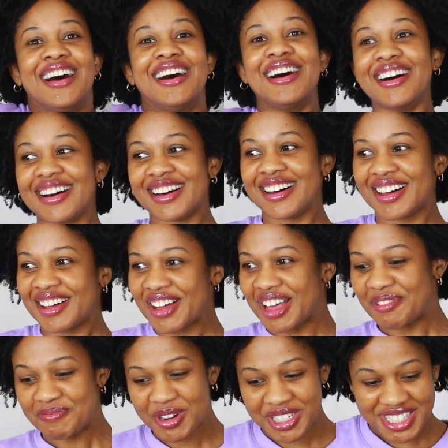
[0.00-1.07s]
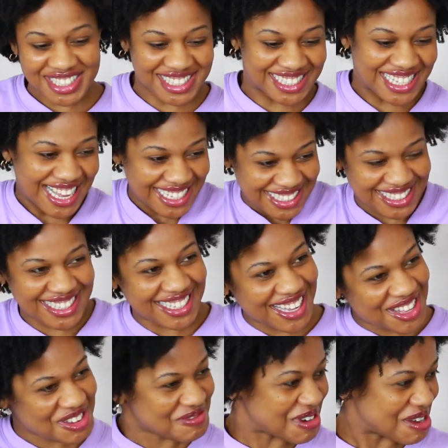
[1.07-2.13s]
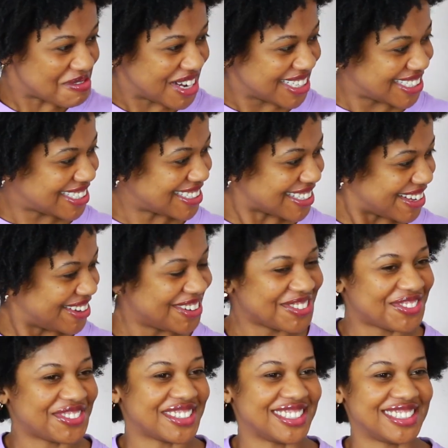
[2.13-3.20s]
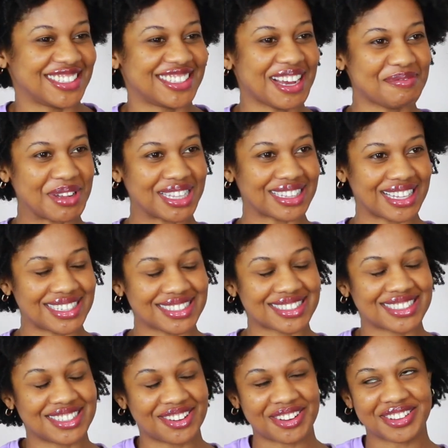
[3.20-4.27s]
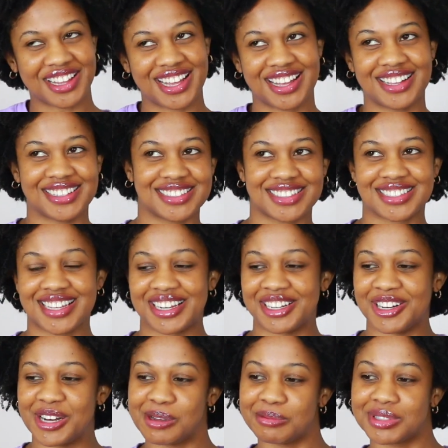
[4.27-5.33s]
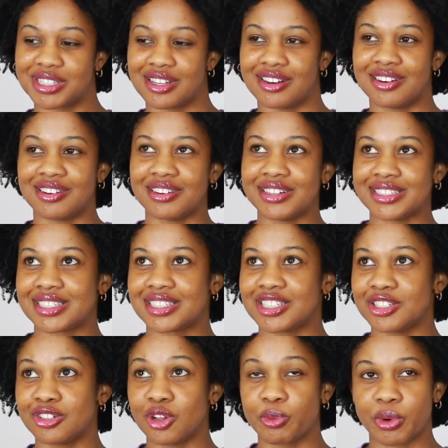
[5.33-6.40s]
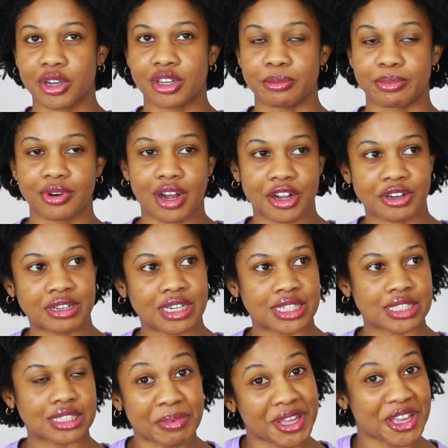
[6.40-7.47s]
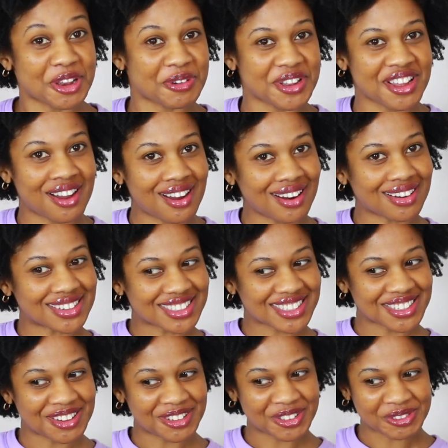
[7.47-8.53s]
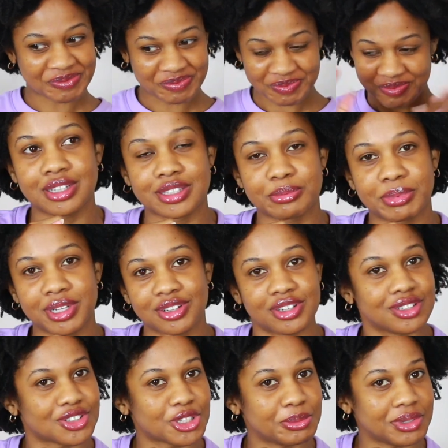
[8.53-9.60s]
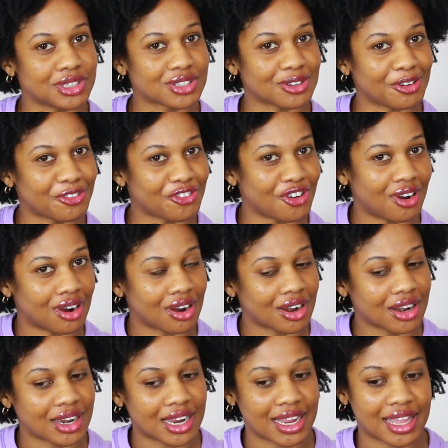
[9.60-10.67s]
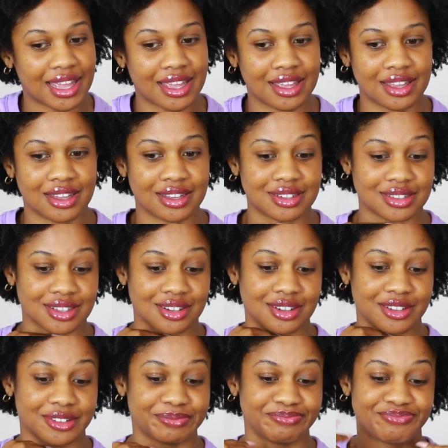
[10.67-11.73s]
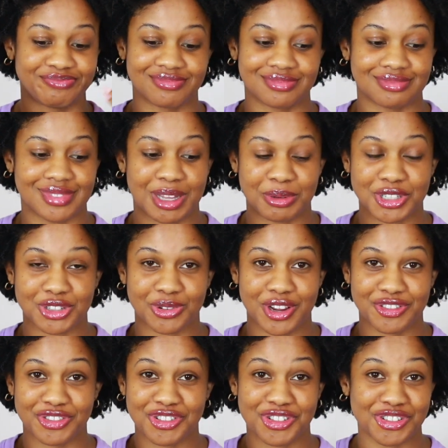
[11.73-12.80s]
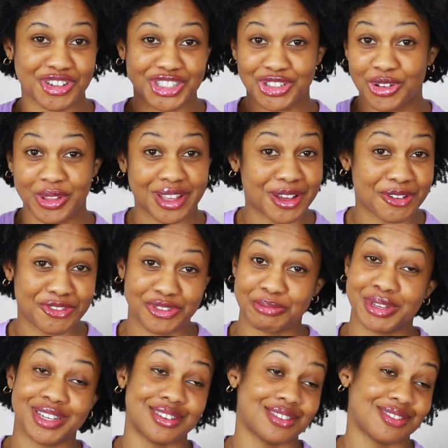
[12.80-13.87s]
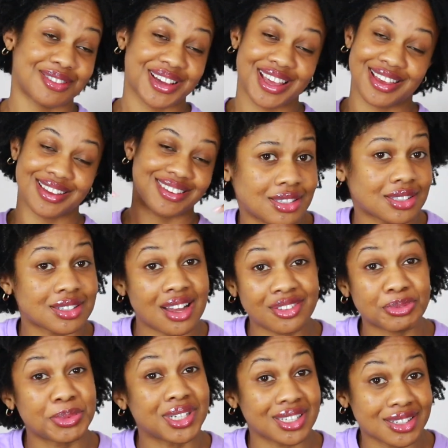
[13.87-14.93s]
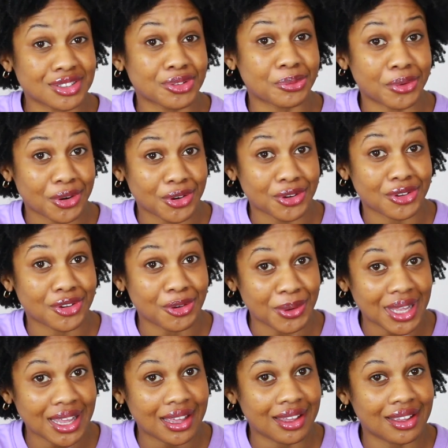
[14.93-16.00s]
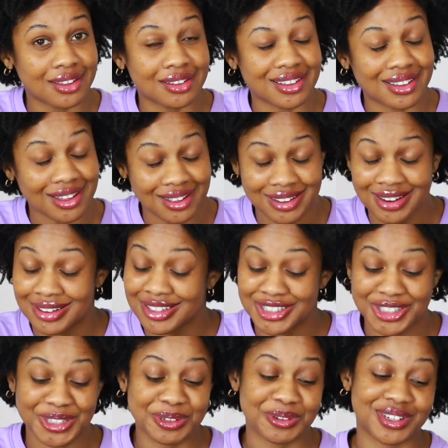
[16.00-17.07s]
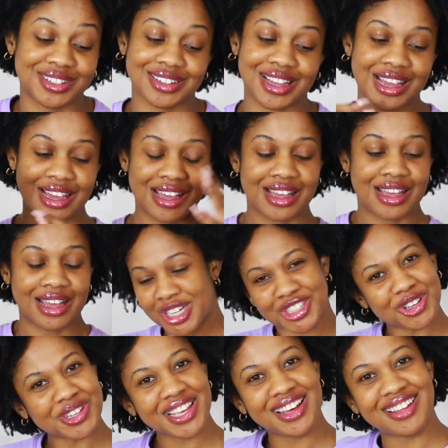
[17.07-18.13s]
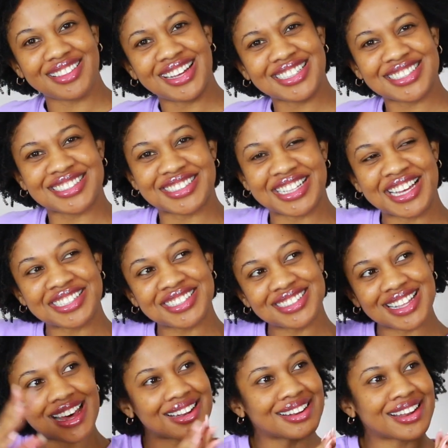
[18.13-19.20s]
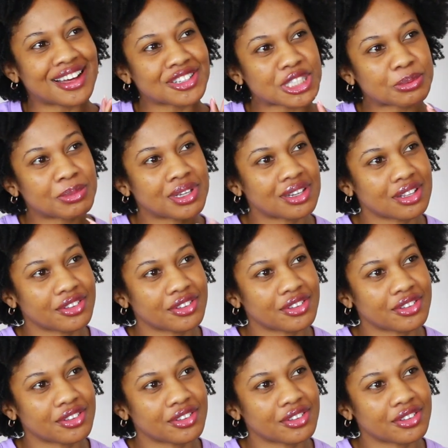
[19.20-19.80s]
I put this desk together by myself and got my lights and all that set up. So still a work in progress, but here we are. So it's been good to me so far, and I'm just grateful, and it's only up from here. Okay, it's time for me to get to work. Okay, I gotta get to work. So yeah, that's that announcement.